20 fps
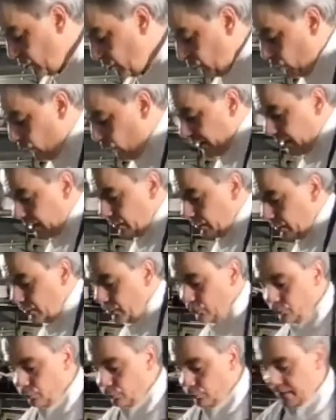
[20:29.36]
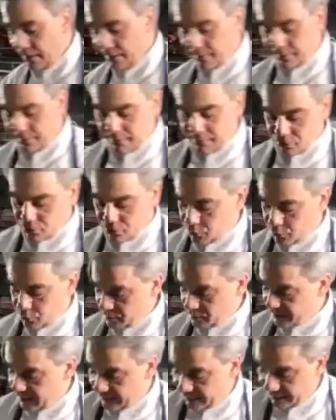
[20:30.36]
what I'm gonna do here, it's just
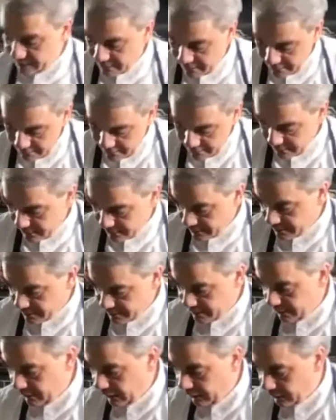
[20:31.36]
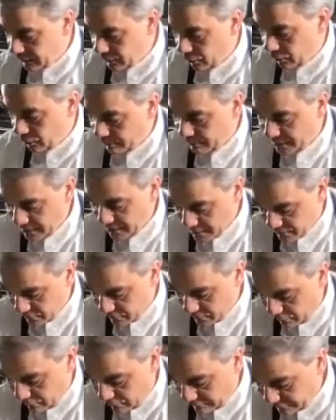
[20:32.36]
like, see, I cut a piece
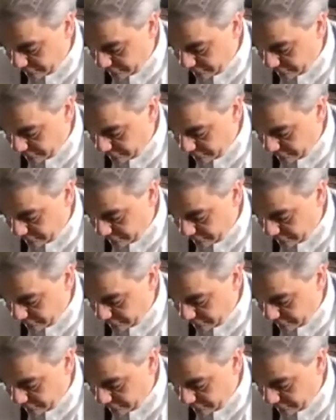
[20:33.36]
off